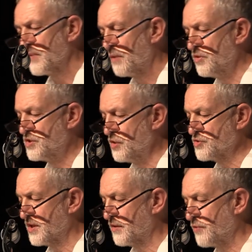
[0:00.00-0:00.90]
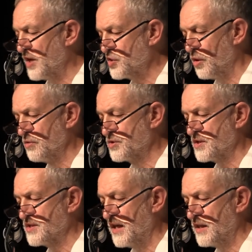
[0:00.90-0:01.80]
reducing thresholds that
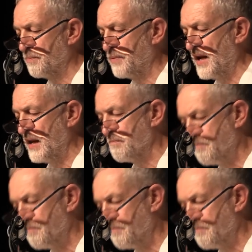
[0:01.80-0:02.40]
take the planet